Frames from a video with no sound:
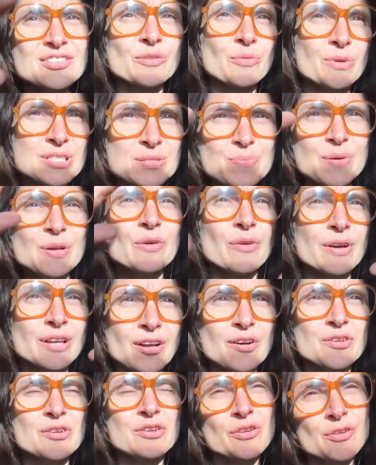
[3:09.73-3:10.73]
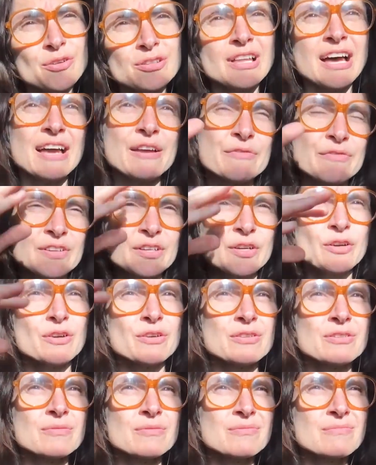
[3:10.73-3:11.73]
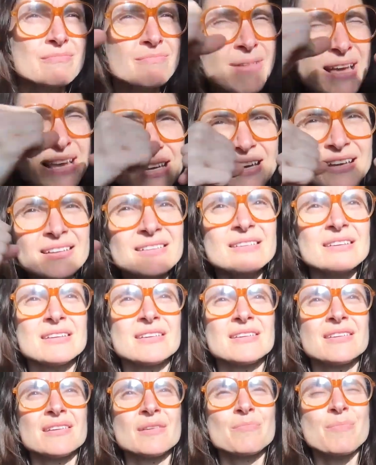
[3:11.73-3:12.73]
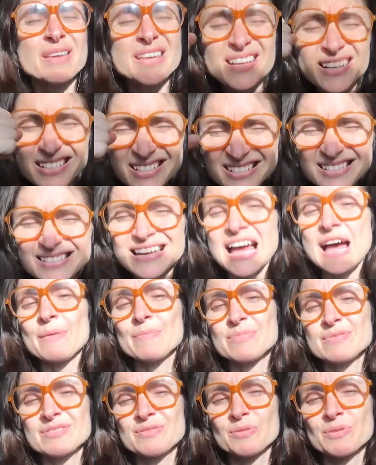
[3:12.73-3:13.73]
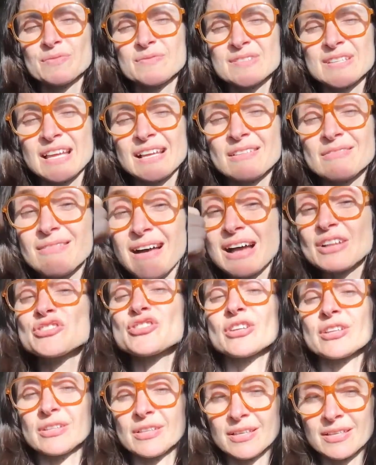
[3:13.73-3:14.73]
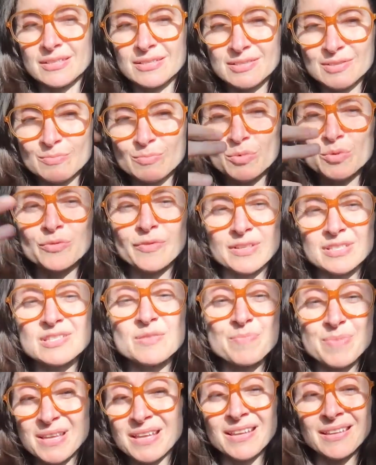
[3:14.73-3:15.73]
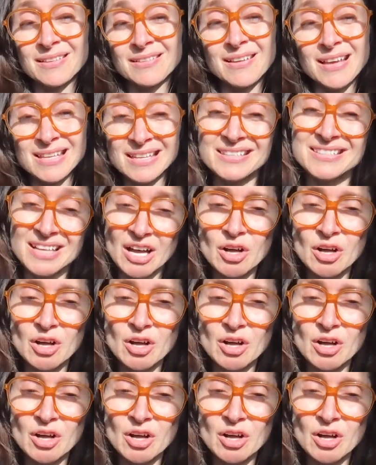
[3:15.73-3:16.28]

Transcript: into what's been going on in her life and her making a step sort of psychologically to move on to being an